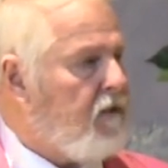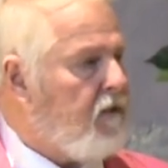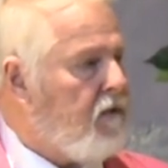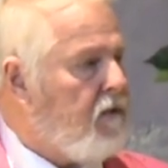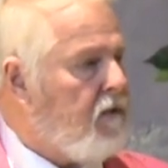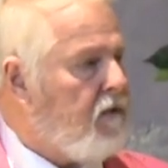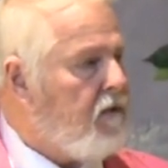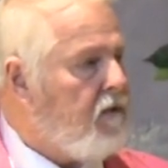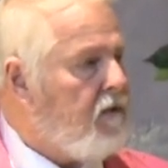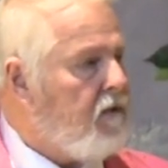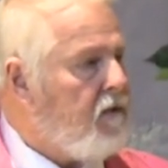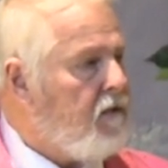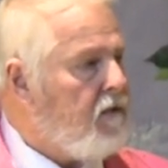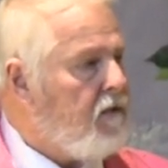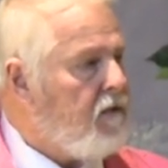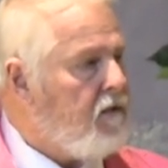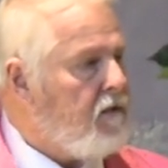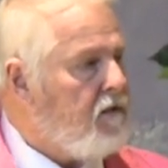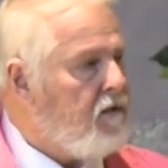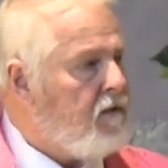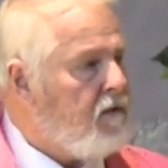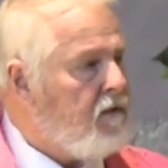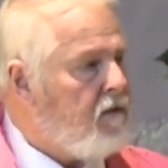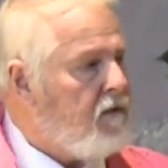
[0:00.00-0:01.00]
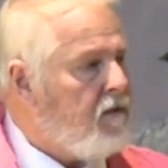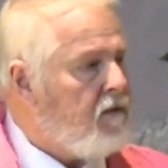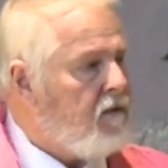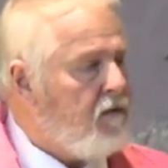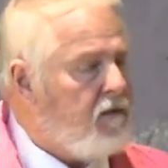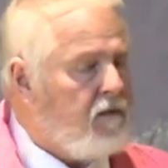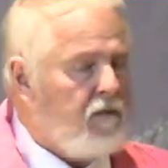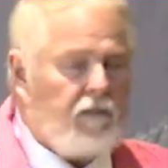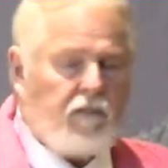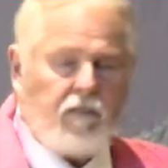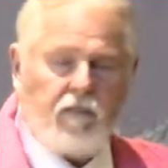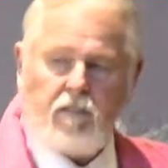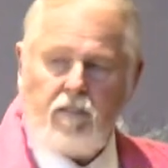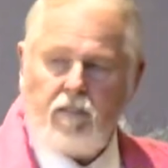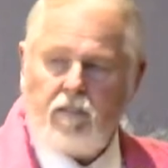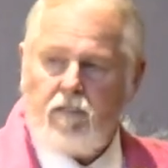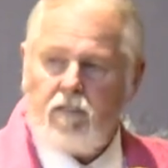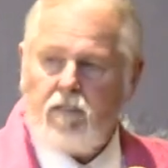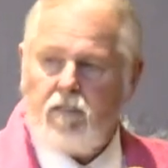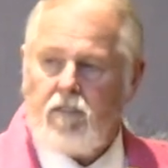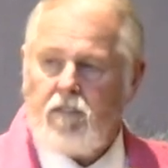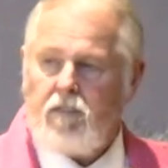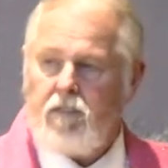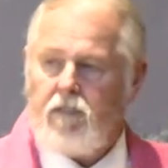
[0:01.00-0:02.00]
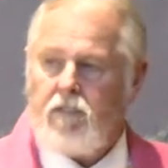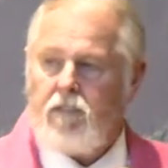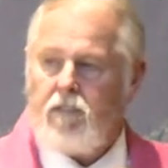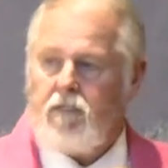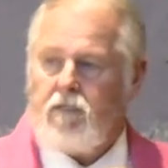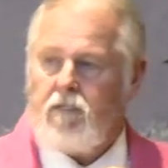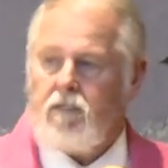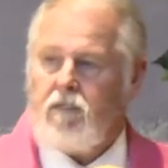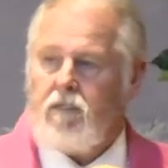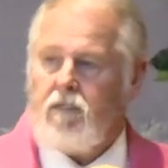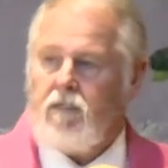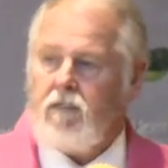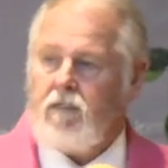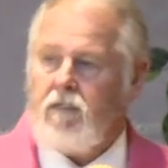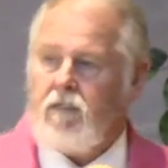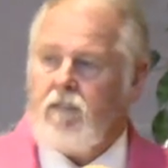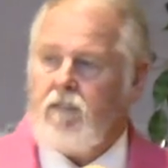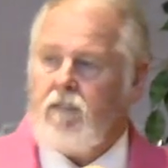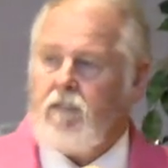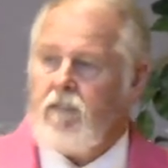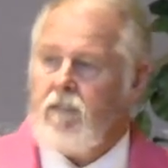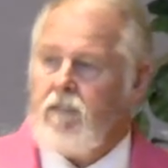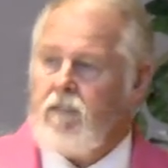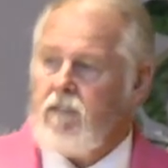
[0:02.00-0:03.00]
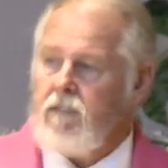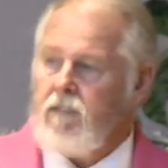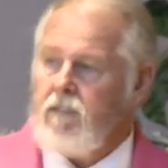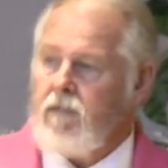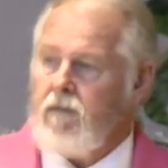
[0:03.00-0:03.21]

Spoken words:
Nobody speaks.